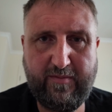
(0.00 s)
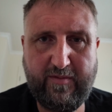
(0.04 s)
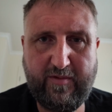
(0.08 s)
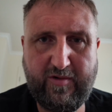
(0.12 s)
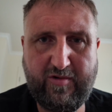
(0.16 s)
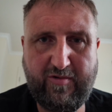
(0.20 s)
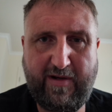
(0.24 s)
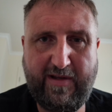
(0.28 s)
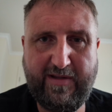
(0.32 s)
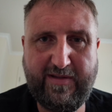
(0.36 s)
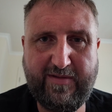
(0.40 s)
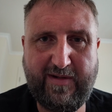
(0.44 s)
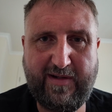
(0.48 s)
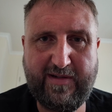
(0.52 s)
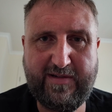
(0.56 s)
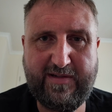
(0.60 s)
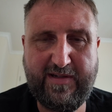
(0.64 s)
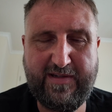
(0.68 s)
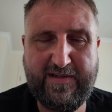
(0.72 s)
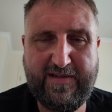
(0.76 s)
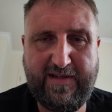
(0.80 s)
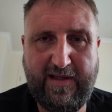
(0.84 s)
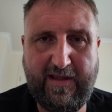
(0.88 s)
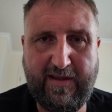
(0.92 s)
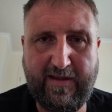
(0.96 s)
Great to
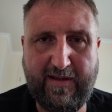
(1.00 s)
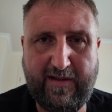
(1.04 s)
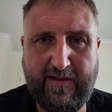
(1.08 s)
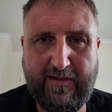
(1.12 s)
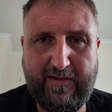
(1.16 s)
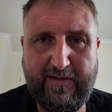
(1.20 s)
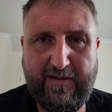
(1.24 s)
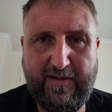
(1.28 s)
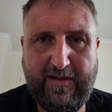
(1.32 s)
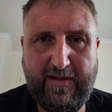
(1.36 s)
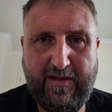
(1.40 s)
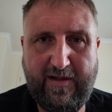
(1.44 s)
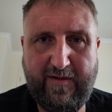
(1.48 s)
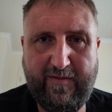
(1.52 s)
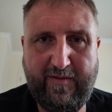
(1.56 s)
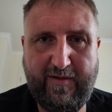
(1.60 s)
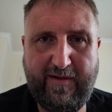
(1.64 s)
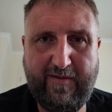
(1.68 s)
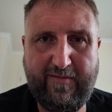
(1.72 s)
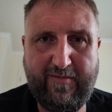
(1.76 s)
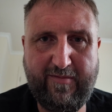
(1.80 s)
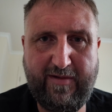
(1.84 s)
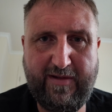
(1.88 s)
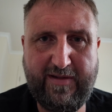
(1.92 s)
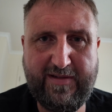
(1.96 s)
actually see that. I've only
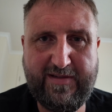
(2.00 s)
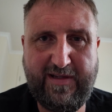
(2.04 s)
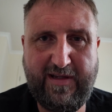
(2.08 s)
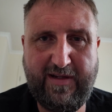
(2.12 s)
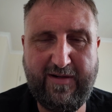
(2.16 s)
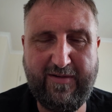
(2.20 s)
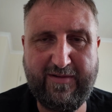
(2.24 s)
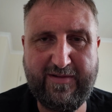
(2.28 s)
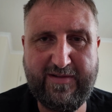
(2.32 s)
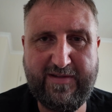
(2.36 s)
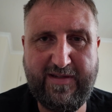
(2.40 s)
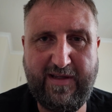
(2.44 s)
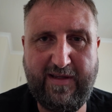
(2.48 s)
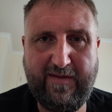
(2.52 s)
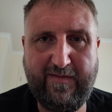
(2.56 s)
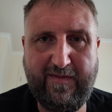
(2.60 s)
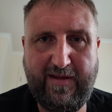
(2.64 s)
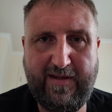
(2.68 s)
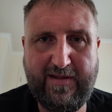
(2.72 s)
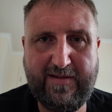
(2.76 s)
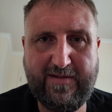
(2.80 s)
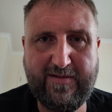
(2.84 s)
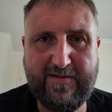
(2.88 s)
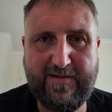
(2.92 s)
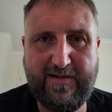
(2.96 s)
ever really seen it on TV
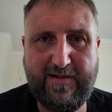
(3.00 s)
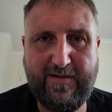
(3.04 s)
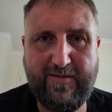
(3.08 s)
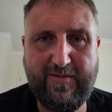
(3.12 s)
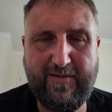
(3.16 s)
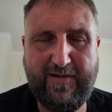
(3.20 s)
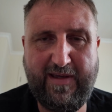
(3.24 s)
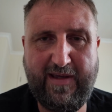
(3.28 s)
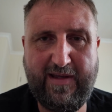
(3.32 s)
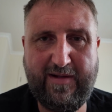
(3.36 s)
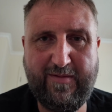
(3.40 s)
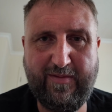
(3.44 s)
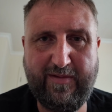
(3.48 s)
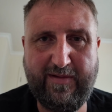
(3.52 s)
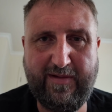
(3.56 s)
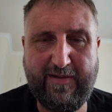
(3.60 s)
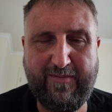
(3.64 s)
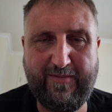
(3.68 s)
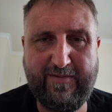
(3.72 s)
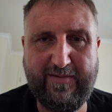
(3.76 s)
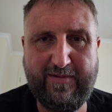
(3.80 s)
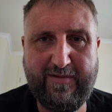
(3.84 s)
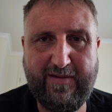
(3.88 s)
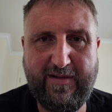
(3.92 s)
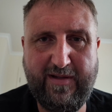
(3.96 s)
because I was a little kid when that
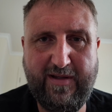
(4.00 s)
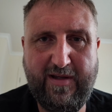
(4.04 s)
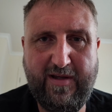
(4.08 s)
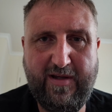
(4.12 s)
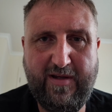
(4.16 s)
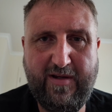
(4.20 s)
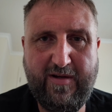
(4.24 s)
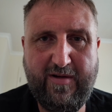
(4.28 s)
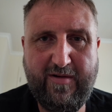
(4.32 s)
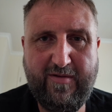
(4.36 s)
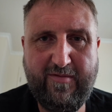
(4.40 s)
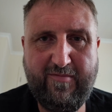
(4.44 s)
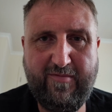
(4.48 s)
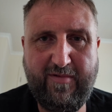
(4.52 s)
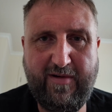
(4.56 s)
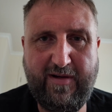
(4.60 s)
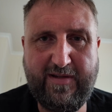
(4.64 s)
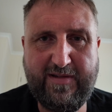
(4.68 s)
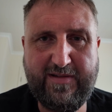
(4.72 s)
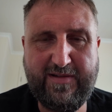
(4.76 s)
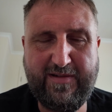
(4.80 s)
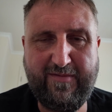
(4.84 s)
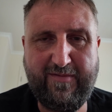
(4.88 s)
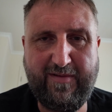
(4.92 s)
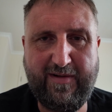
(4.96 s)
was
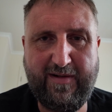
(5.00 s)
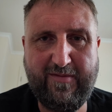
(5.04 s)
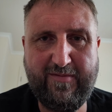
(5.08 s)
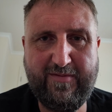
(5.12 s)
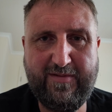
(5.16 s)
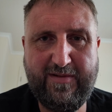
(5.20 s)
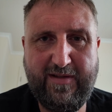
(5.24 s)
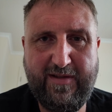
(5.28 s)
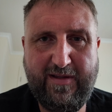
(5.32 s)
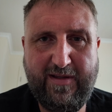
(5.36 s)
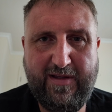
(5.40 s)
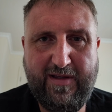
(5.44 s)
racing around.